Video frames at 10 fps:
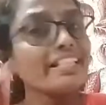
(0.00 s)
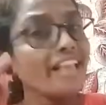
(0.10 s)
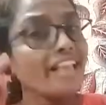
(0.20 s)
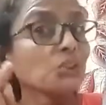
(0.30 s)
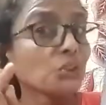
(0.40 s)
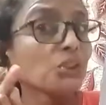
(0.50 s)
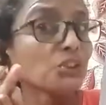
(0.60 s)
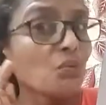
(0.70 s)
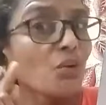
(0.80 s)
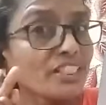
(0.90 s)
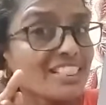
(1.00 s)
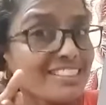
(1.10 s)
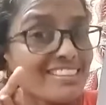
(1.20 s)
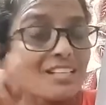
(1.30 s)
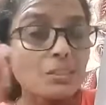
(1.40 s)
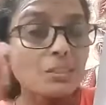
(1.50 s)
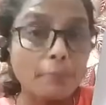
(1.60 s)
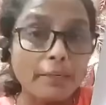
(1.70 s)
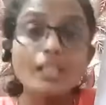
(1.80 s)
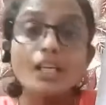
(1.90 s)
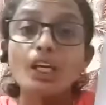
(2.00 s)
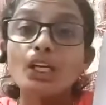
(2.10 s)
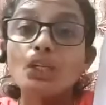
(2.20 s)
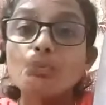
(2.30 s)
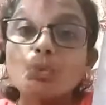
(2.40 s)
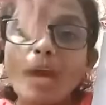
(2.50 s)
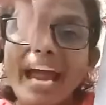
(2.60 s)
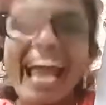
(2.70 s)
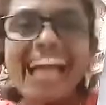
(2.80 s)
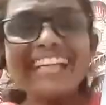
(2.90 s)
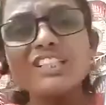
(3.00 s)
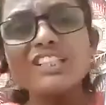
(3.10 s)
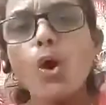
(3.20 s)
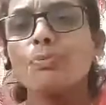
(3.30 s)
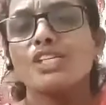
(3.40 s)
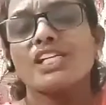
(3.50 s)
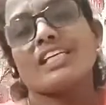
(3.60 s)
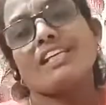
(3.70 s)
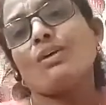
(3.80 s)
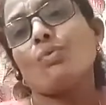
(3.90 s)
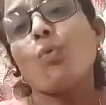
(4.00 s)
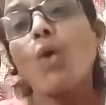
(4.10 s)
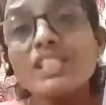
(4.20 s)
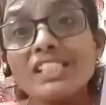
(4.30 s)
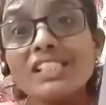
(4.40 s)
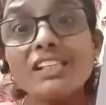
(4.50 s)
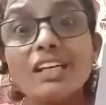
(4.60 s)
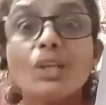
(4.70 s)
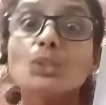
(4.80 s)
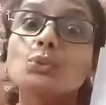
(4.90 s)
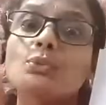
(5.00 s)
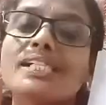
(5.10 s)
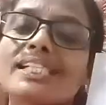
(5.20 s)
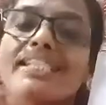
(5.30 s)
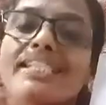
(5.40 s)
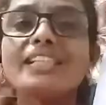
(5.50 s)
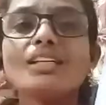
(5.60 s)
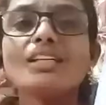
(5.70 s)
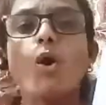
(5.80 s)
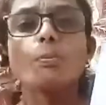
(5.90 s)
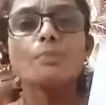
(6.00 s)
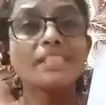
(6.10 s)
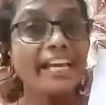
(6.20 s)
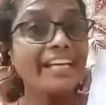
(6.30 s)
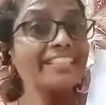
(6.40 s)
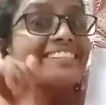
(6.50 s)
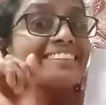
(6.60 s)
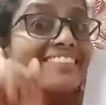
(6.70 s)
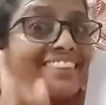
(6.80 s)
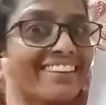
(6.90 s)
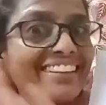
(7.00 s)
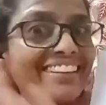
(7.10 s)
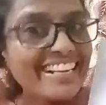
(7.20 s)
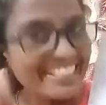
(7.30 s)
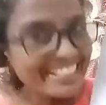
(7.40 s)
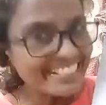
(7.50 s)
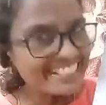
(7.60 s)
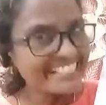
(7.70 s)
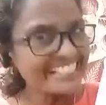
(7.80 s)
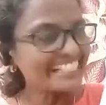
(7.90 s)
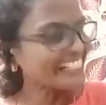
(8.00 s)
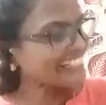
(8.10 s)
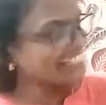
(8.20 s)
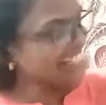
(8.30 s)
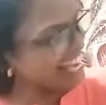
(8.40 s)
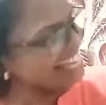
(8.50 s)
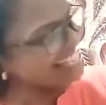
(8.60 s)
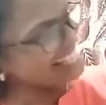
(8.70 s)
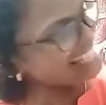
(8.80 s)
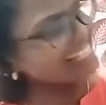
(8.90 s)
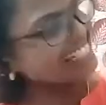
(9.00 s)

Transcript: I showed you know what is transparent. If you add the object in the water, you will see the object clearly. Yes.